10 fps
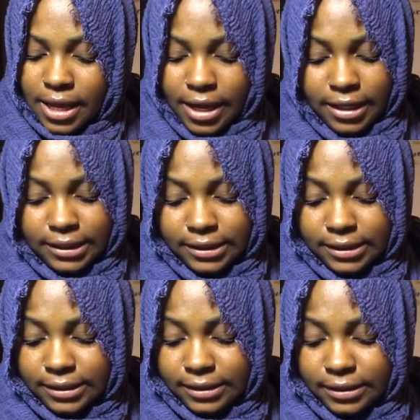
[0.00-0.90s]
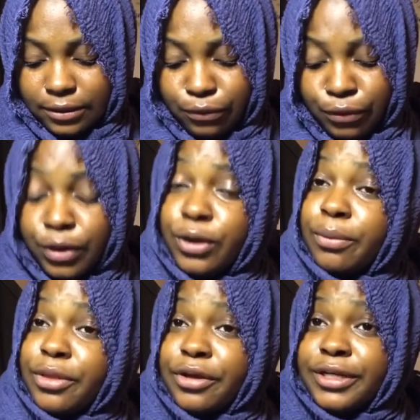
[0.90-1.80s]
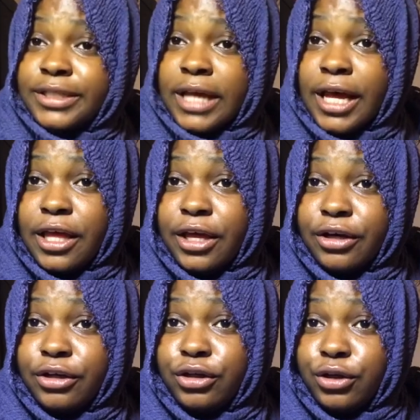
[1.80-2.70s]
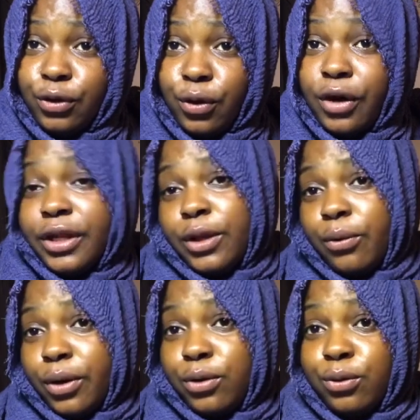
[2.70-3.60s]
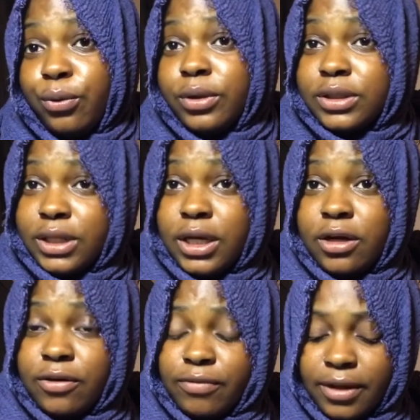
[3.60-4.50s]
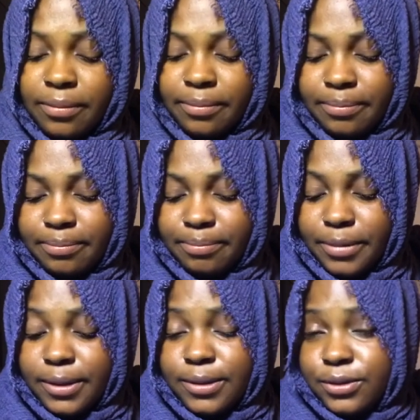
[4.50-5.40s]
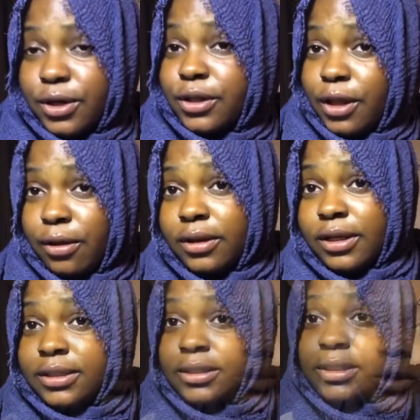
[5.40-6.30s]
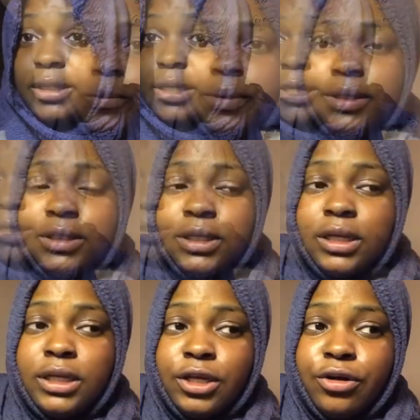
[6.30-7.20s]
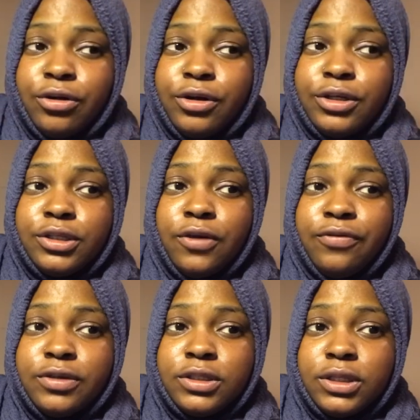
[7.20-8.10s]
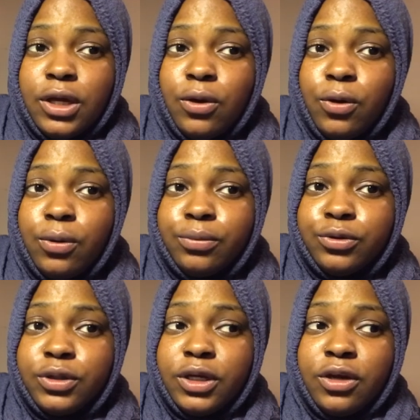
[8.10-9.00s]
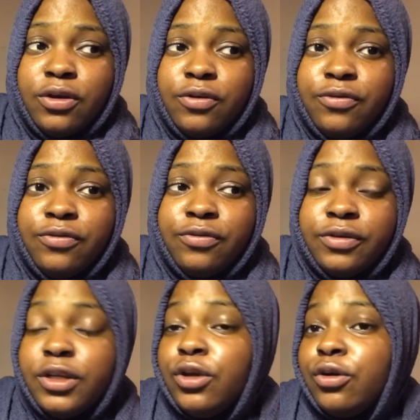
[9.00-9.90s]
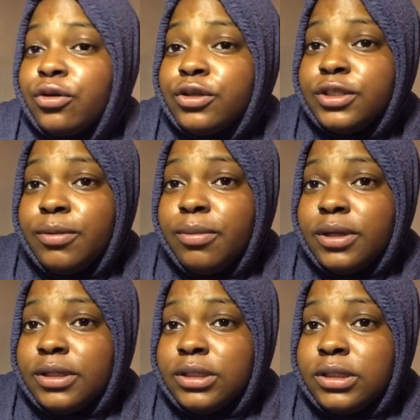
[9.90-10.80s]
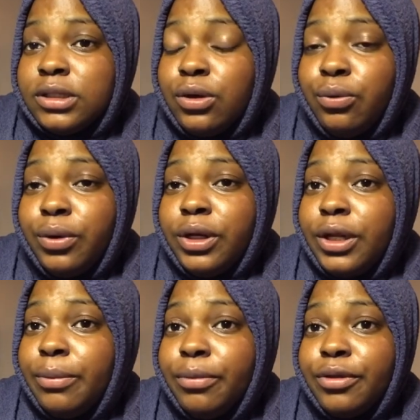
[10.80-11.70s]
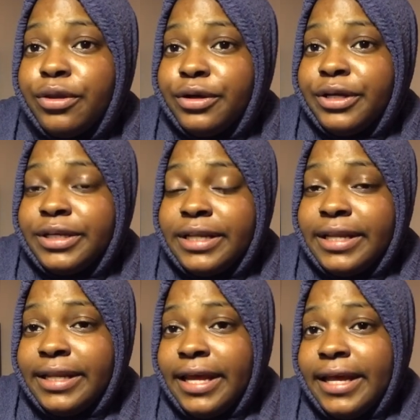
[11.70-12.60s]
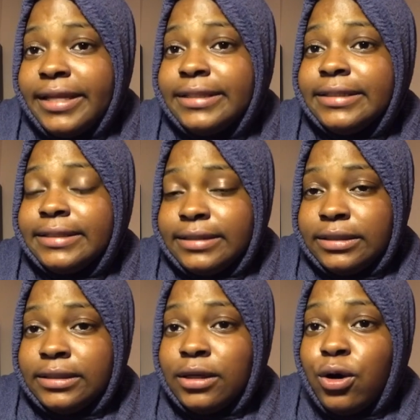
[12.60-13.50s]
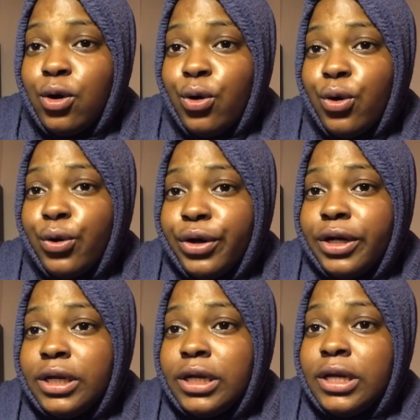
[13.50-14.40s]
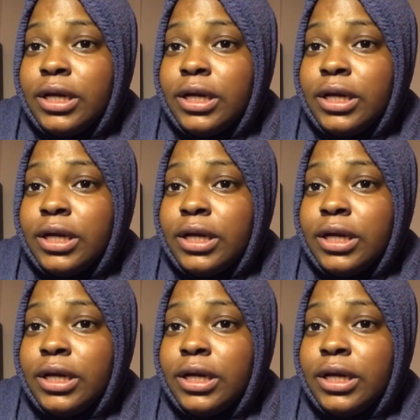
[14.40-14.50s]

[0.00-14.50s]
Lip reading: And when your mother is not here, you are the one who will take care of them because you are the eldest. So basically, girls often stay home to take care of their younger siblings when their mother dead or